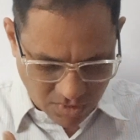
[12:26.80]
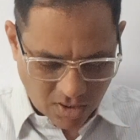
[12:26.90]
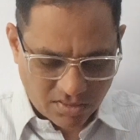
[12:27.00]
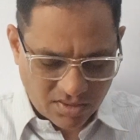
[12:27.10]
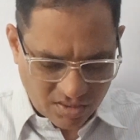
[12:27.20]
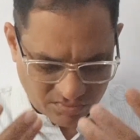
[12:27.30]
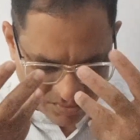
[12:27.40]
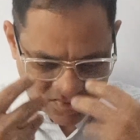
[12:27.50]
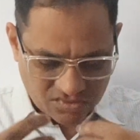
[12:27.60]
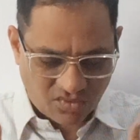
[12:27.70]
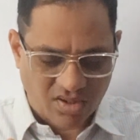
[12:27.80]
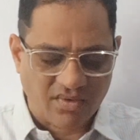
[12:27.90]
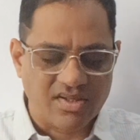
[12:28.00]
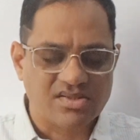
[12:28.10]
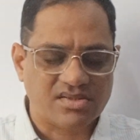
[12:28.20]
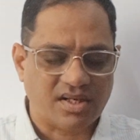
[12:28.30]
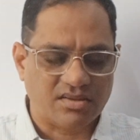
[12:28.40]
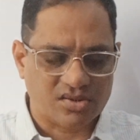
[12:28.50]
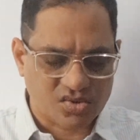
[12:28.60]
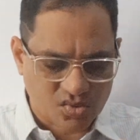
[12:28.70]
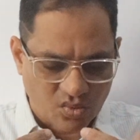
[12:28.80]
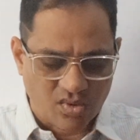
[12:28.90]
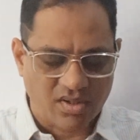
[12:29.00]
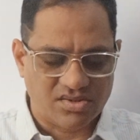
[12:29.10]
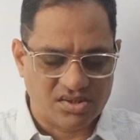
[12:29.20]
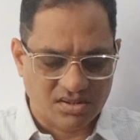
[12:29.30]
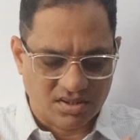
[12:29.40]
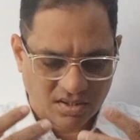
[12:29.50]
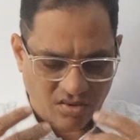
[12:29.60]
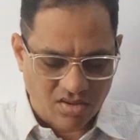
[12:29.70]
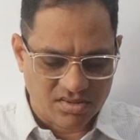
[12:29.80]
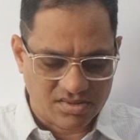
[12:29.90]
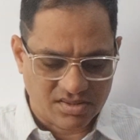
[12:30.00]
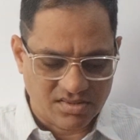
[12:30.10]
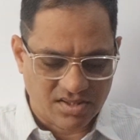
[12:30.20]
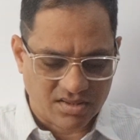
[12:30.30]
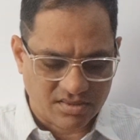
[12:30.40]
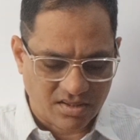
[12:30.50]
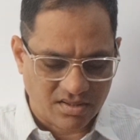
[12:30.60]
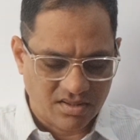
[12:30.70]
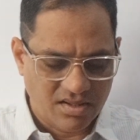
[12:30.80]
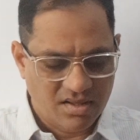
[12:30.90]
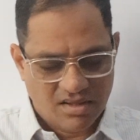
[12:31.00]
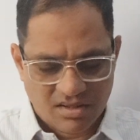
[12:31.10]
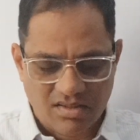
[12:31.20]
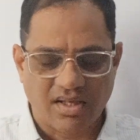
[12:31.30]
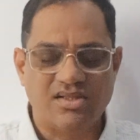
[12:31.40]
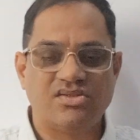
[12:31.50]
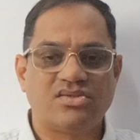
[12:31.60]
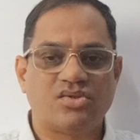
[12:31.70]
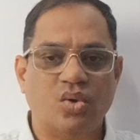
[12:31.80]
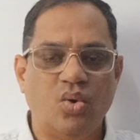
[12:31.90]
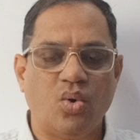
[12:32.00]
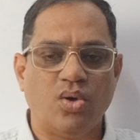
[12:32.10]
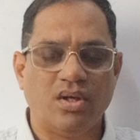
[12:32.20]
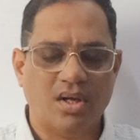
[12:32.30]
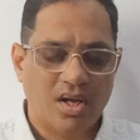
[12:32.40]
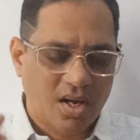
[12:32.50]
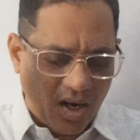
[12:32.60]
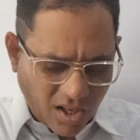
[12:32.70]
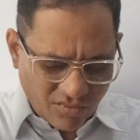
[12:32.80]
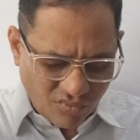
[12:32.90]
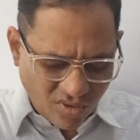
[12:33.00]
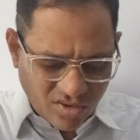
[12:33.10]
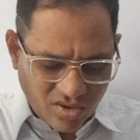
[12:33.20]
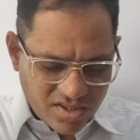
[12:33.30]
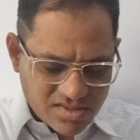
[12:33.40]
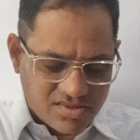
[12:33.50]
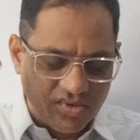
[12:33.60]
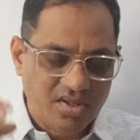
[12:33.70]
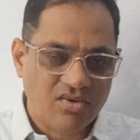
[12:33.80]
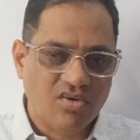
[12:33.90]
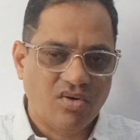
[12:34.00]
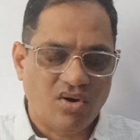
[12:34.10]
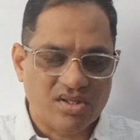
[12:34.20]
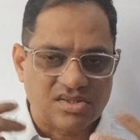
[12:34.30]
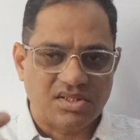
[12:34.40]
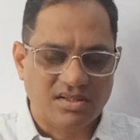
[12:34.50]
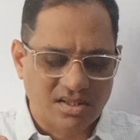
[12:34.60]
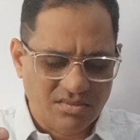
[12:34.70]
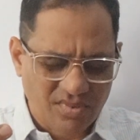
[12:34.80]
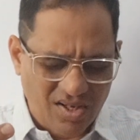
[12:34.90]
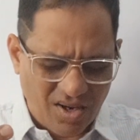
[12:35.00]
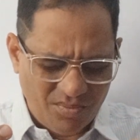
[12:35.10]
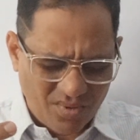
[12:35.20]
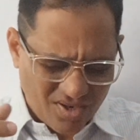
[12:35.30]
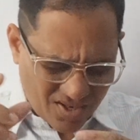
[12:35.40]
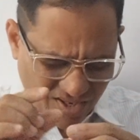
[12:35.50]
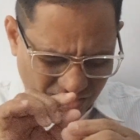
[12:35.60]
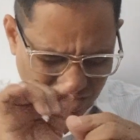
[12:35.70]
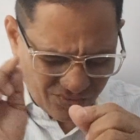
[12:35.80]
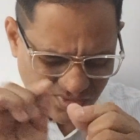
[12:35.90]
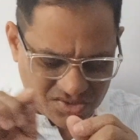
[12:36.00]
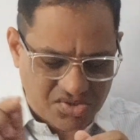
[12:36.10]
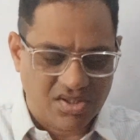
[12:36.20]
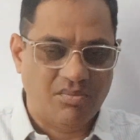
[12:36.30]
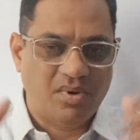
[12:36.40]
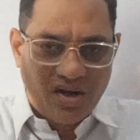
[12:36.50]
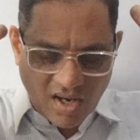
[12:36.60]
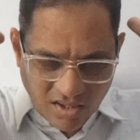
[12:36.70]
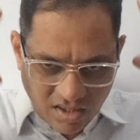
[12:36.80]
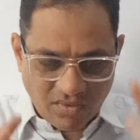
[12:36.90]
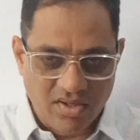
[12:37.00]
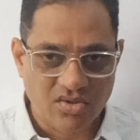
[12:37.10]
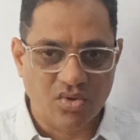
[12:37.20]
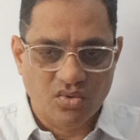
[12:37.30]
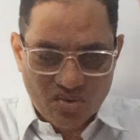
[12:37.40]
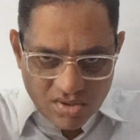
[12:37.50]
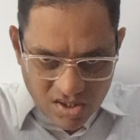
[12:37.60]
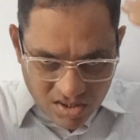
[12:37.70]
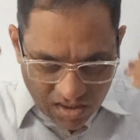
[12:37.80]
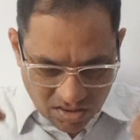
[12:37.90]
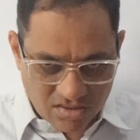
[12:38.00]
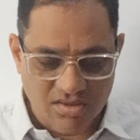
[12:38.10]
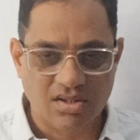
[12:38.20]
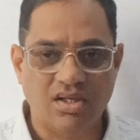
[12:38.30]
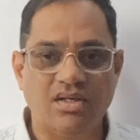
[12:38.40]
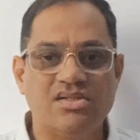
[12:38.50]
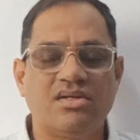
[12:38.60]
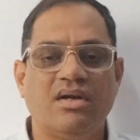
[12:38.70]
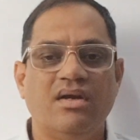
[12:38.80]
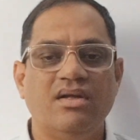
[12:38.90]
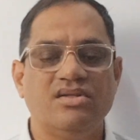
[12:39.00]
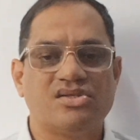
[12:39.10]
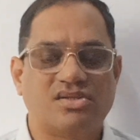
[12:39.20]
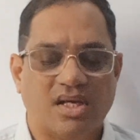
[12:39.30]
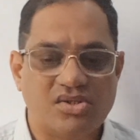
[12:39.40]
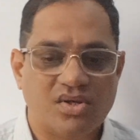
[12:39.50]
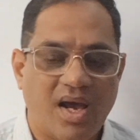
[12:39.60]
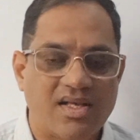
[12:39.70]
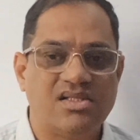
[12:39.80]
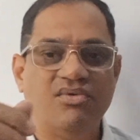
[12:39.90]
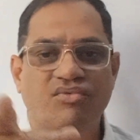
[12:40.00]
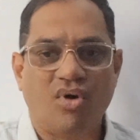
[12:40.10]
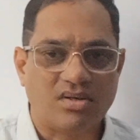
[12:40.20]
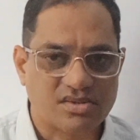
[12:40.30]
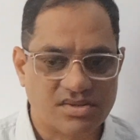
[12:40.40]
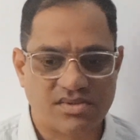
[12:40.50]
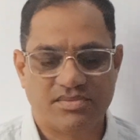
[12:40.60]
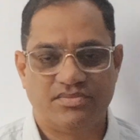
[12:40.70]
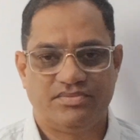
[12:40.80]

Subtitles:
Antaratma means whatever inside the soul and chit and all these things are there, that is gold. And what God is doing, God is hitting me up and giving the shape and giving, you know, it is creating the statue as he wants,